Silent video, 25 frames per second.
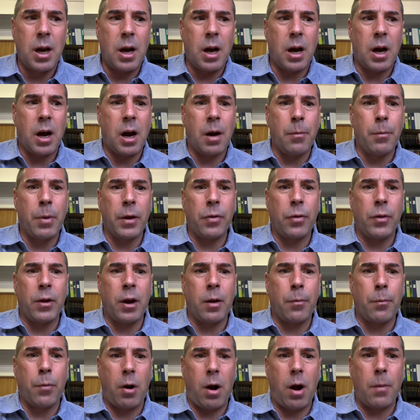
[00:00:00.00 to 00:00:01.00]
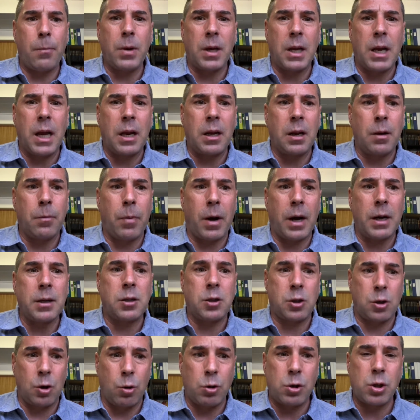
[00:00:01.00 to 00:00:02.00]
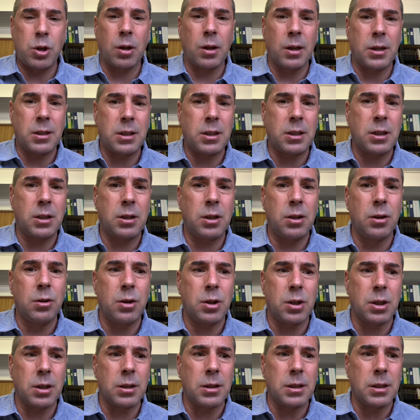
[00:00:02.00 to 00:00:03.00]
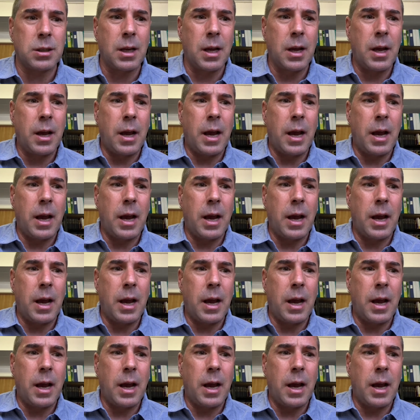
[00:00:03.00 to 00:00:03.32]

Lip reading: but they're propagated by social institutions